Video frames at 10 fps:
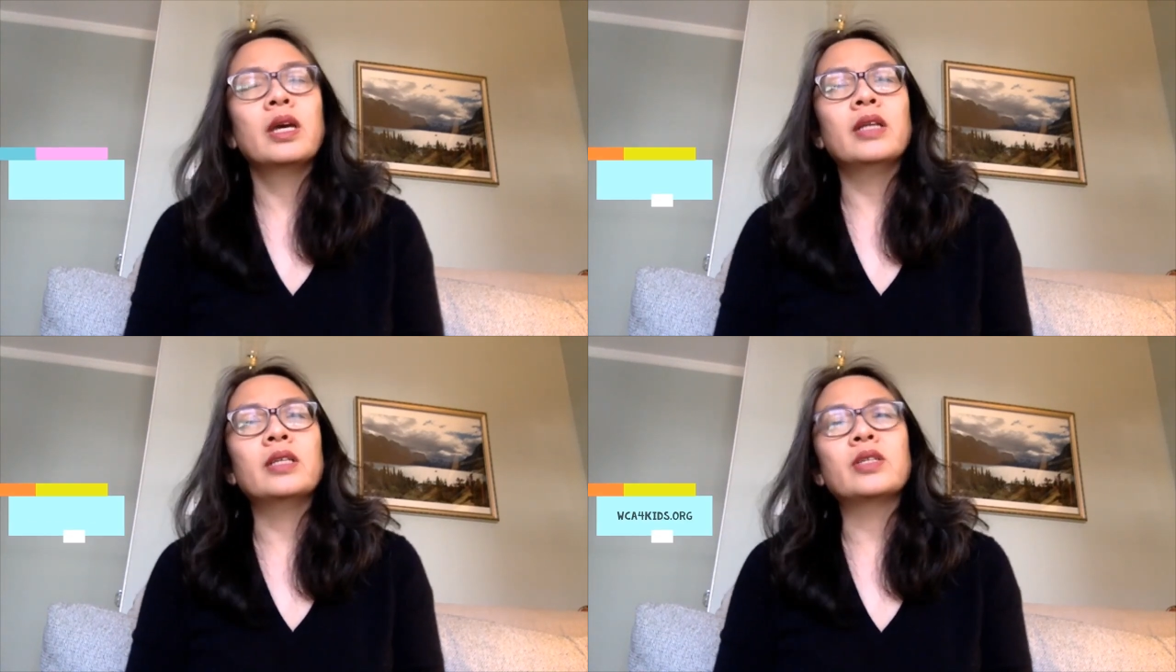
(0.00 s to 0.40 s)

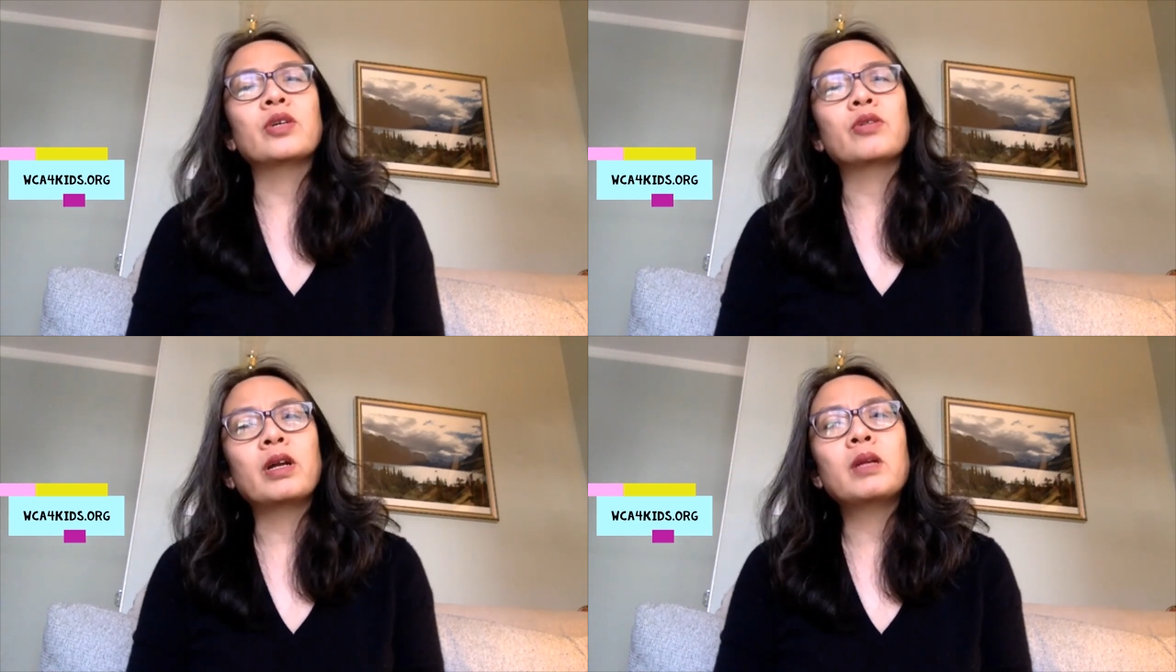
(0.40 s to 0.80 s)
In this
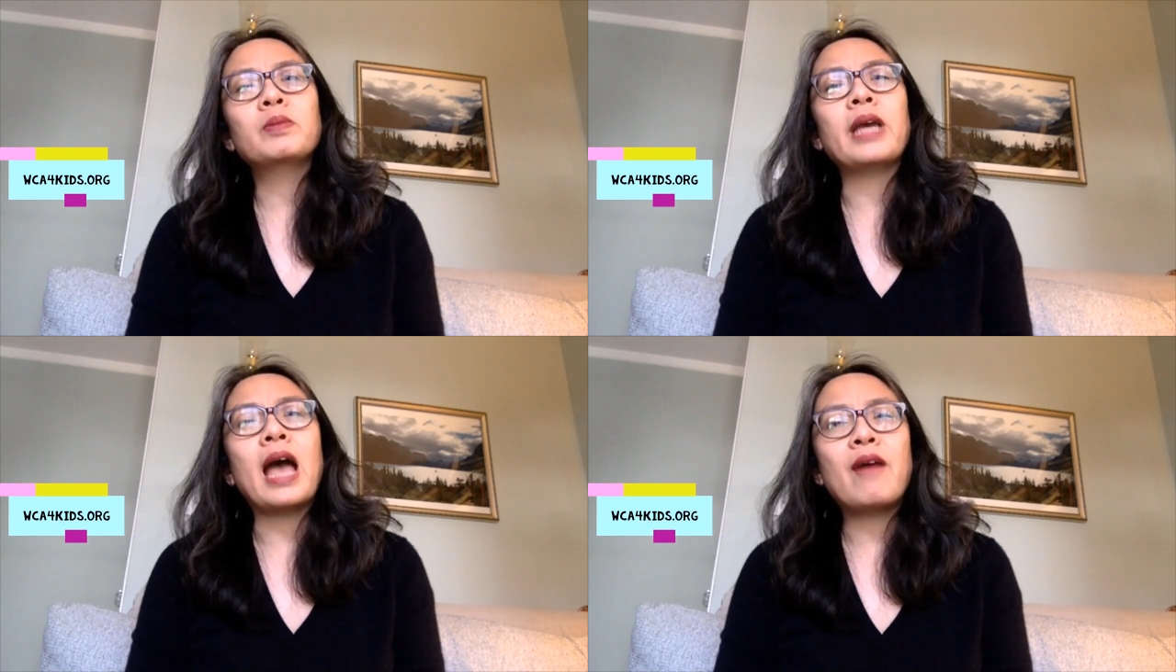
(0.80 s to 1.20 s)

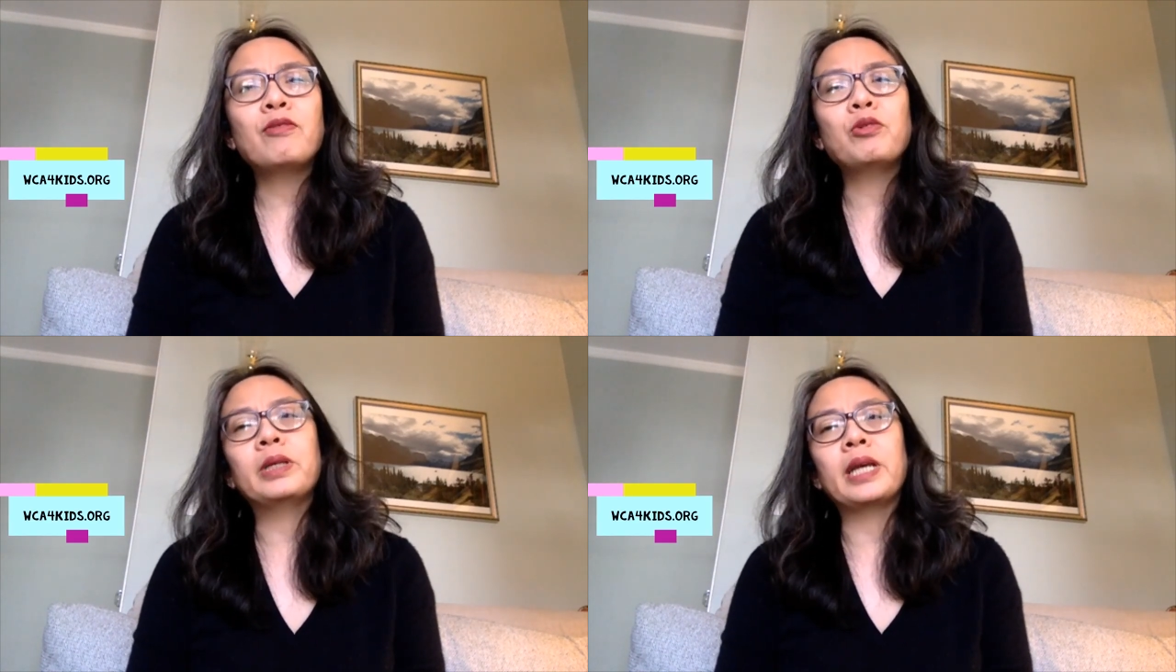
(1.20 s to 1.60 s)
incredibly
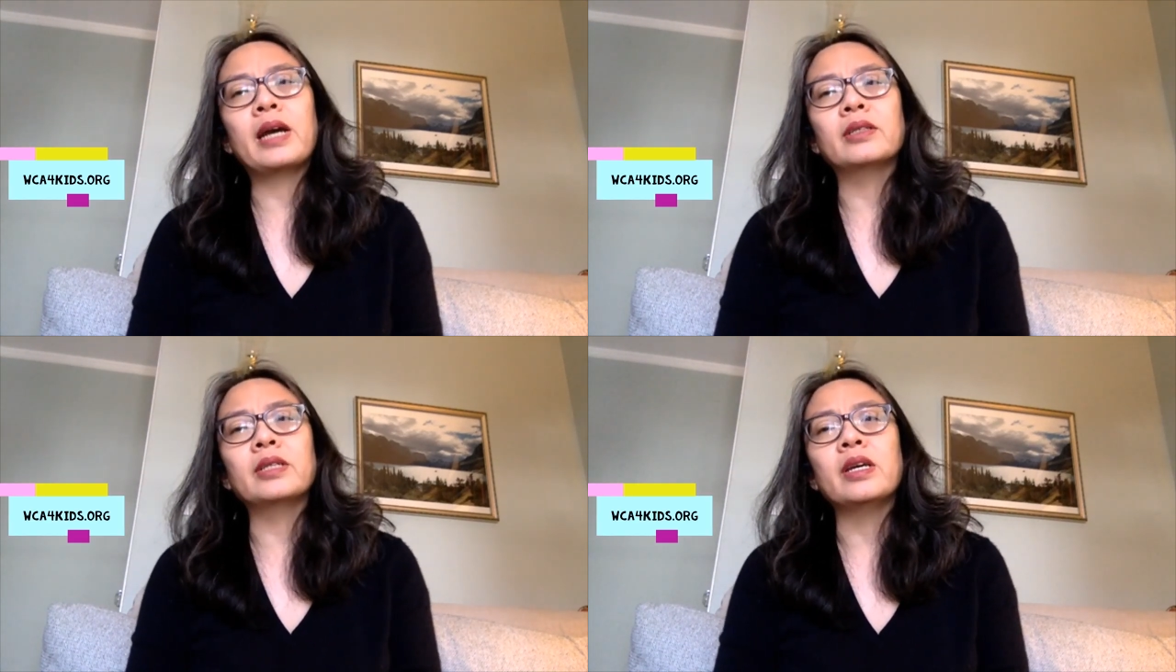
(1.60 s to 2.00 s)
affluent
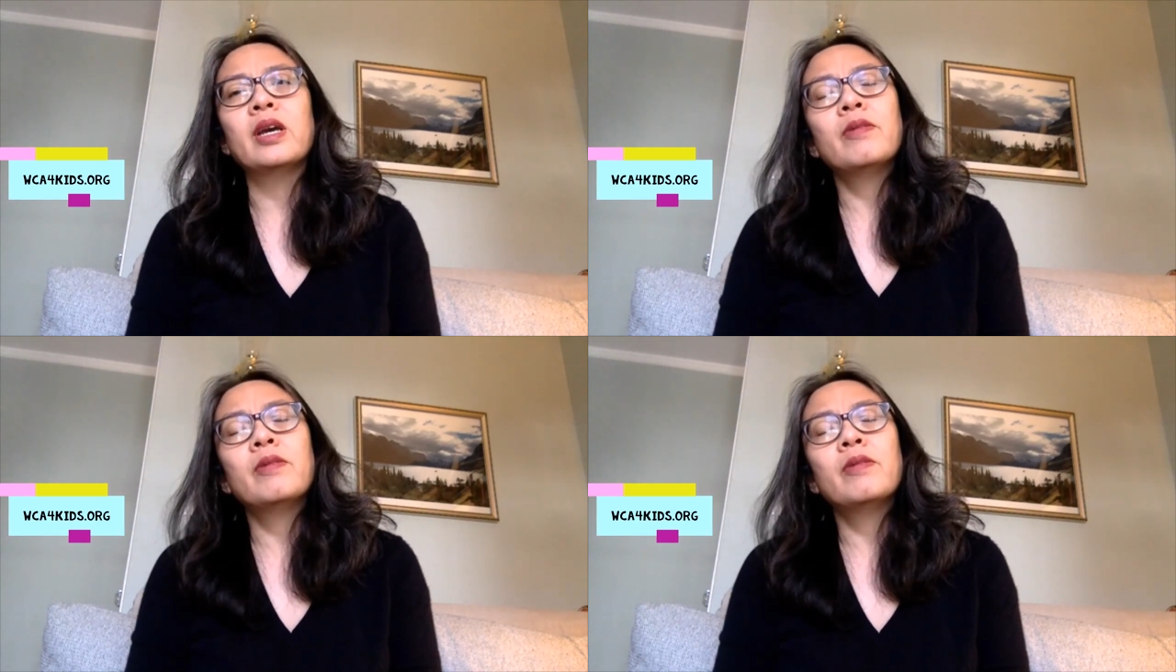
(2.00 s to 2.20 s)
county,